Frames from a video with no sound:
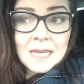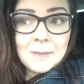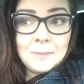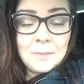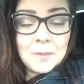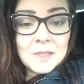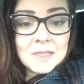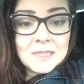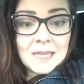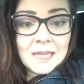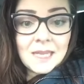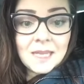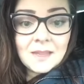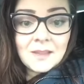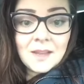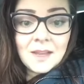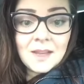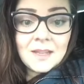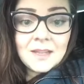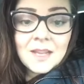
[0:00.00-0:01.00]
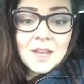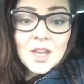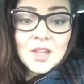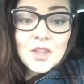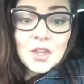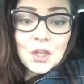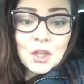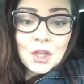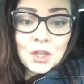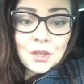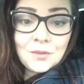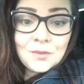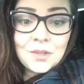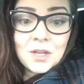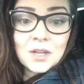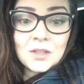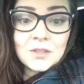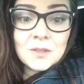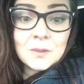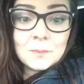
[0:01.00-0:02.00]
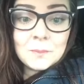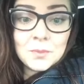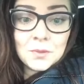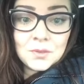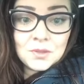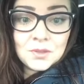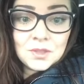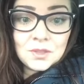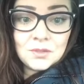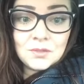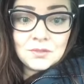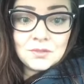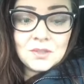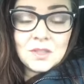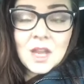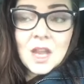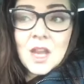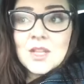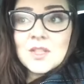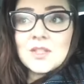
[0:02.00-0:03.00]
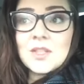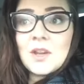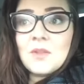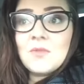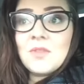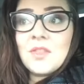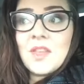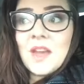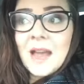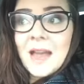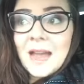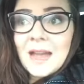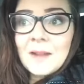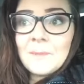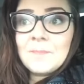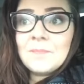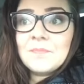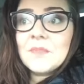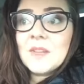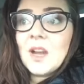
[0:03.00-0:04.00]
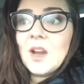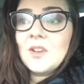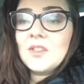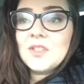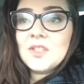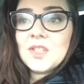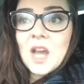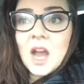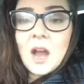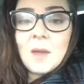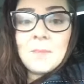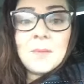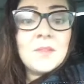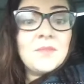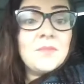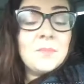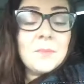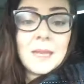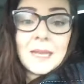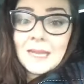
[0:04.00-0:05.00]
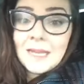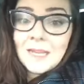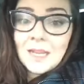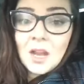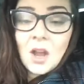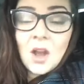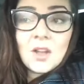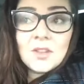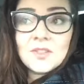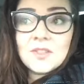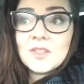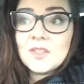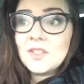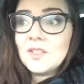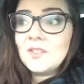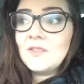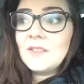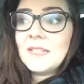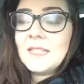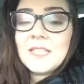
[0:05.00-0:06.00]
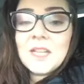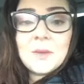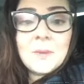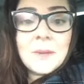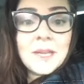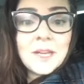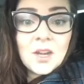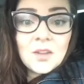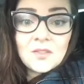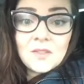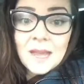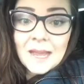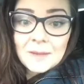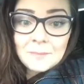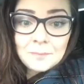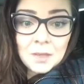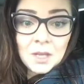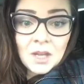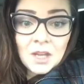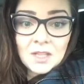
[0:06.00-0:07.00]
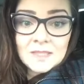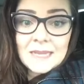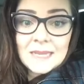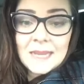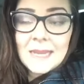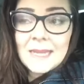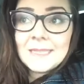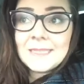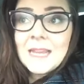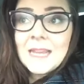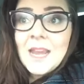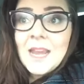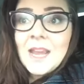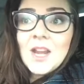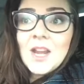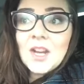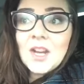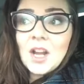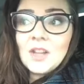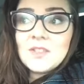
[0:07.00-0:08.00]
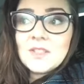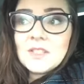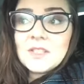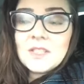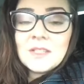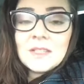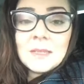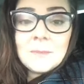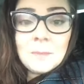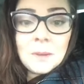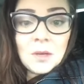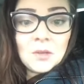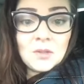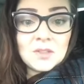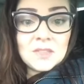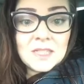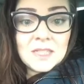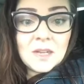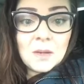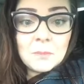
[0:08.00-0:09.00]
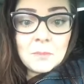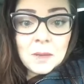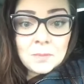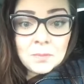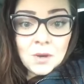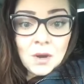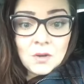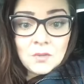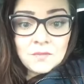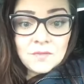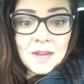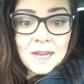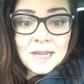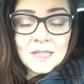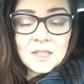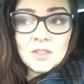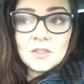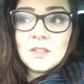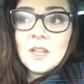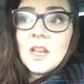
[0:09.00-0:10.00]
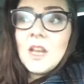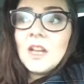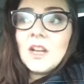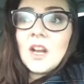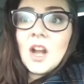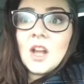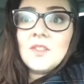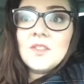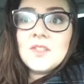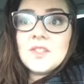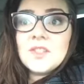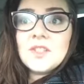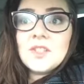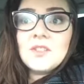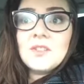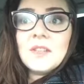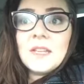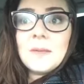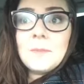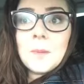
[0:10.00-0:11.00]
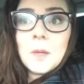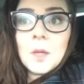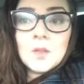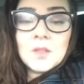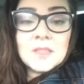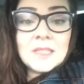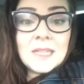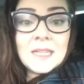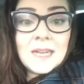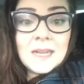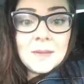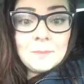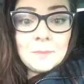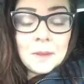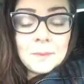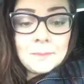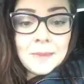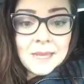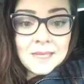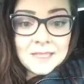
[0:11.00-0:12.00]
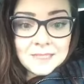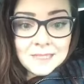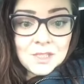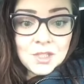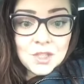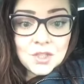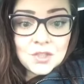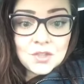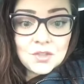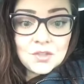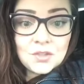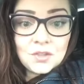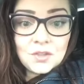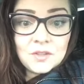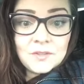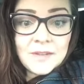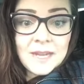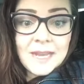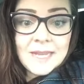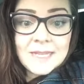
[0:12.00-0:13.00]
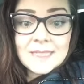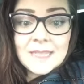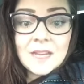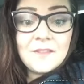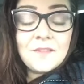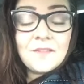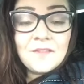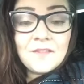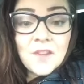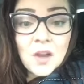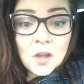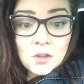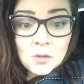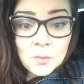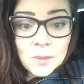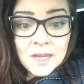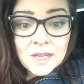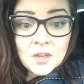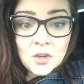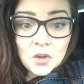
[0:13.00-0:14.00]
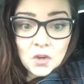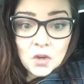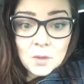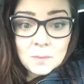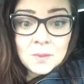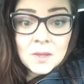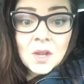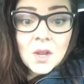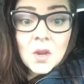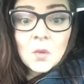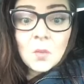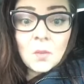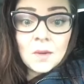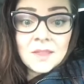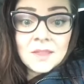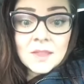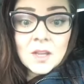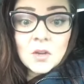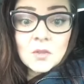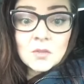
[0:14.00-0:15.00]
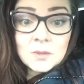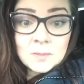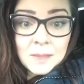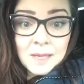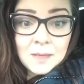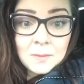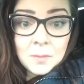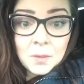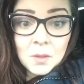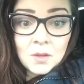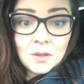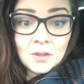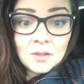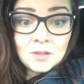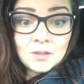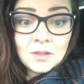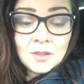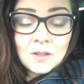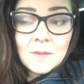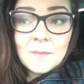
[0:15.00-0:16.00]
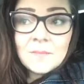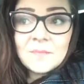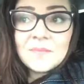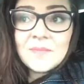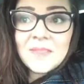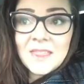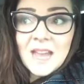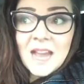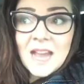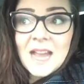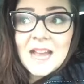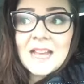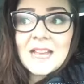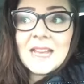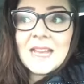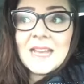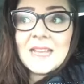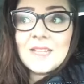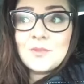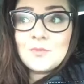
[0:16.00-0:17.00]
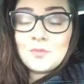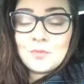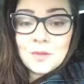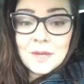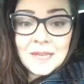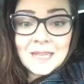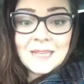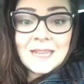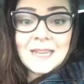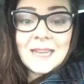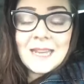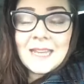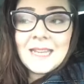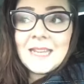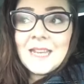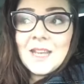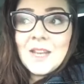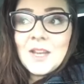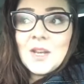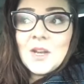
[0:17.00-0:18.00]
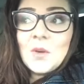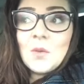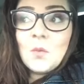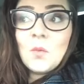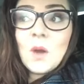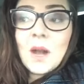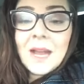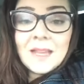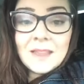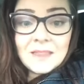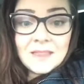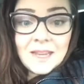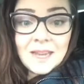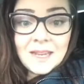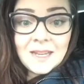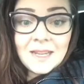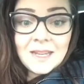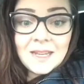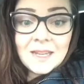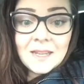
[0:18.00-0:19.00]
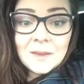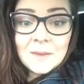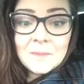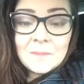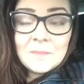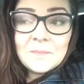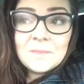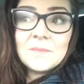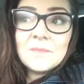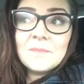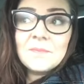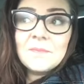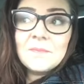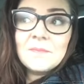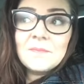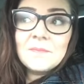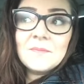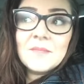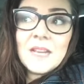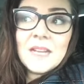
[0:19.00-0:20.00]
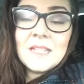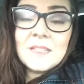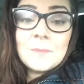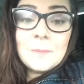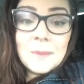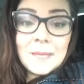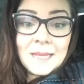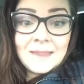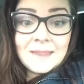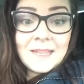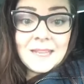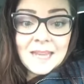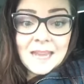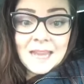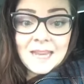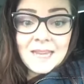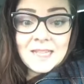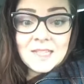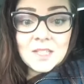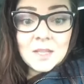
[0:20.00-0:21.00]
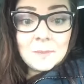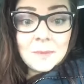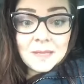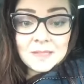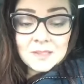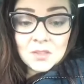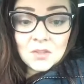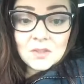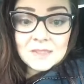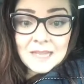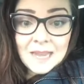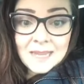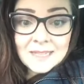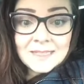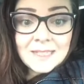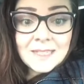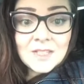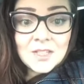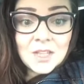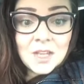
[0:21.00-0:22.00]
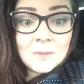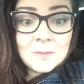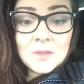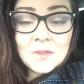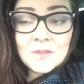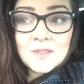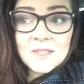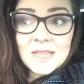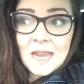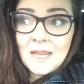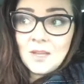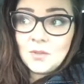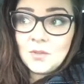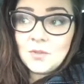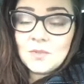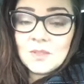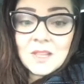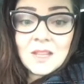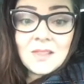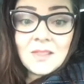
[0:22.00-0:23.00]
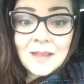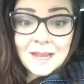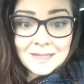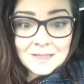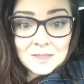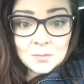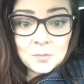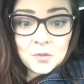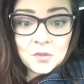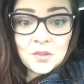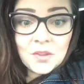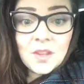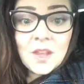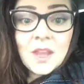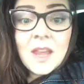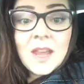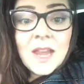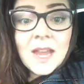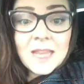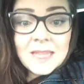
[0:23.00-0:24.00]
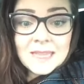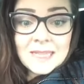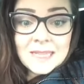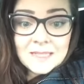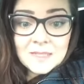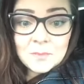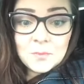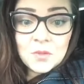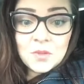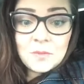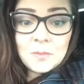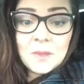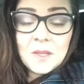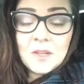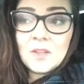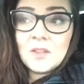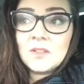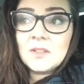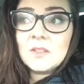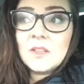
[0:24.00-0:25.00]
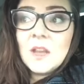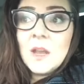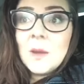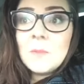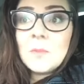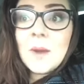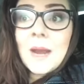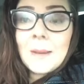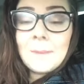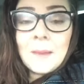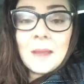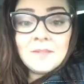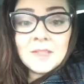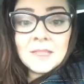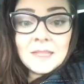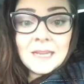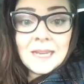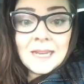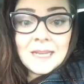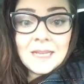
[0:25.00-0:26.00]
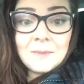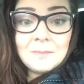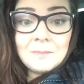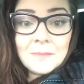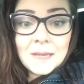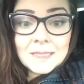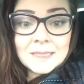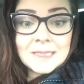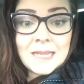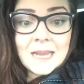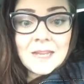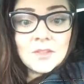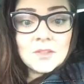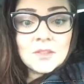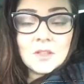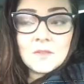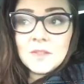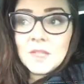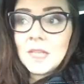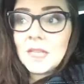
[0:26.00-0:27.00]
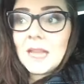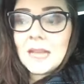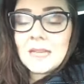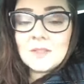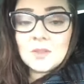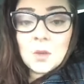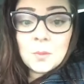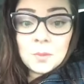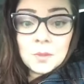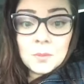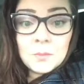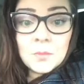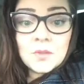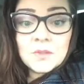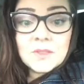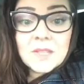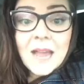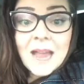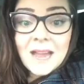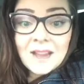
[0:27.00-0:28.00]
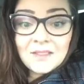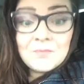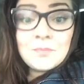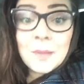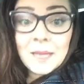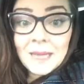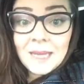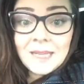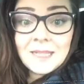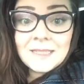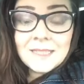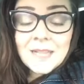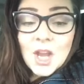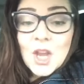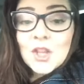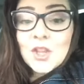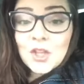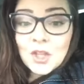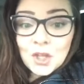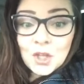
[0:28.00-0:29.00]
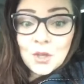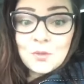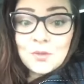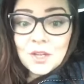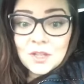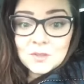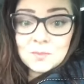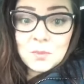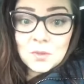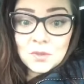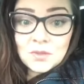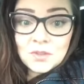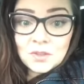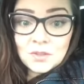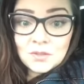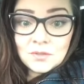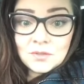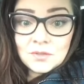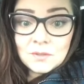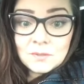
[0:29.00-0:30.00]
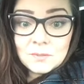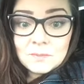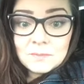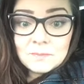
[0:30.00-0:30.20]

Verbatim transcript: in particular the Kudos bundles. So that on top of me constantly doing online parties, constantly posting on my profile, constantly posting in my messenger stories and following up with those people. That is really what I think has been the key to my success in terms of sales last month and this month because primarily my sales over the last couple of months have been the kudos bundles